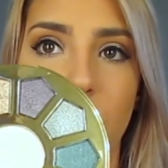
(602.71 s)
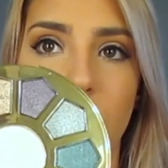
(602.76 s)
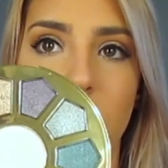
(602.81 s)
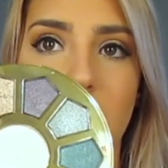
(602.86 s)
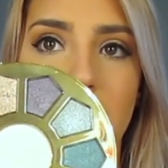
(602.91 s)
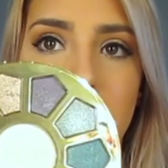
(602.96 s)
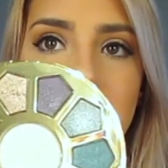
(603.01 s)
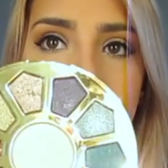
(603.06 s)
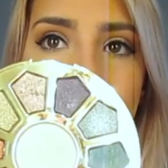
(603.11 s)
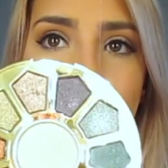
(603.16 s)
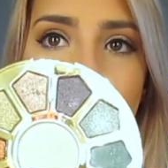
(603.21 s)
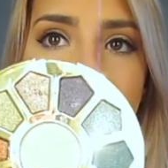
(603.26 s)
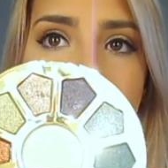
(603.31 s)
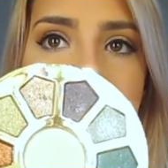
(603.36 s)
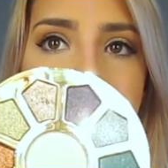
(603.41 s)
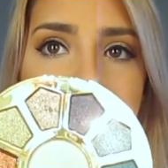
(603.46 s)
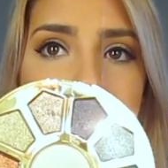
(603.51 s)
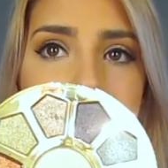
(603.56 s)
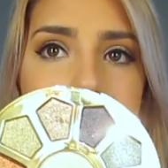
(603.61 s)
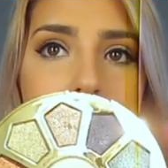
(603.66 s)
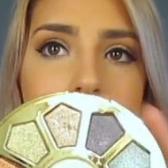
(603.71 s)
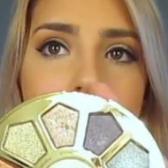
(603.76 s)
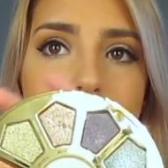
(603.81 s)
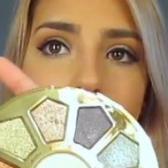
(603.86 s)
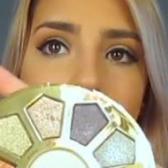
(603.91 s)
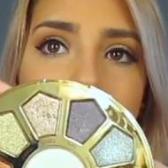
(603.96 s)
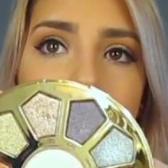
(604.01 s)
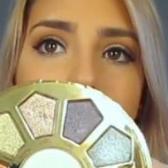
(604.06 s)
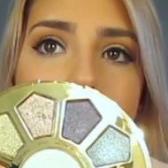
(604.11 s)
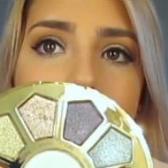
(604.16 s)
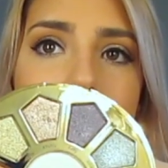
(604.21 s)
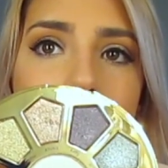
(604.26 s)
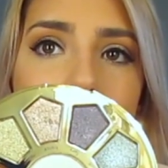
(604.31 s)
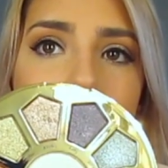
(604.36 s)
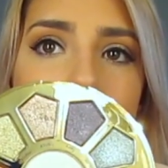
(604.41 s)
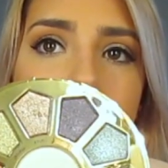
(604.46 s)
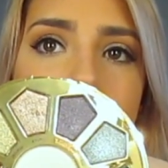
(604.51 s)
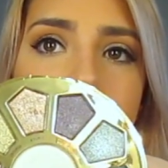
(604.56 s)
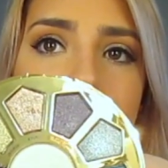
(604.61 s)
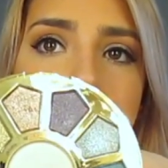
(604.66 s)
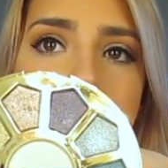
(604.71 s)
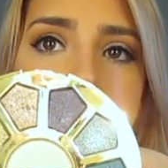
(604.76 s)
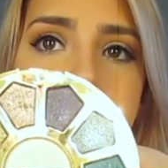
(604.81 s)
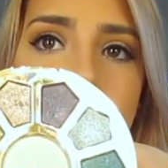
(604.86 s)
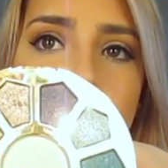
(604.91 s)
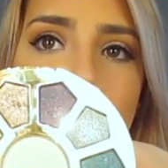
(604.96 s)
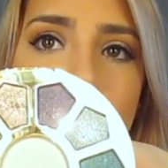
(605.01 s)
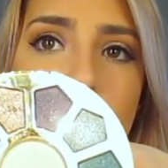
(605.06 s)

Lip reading: shades that you have in here and everything.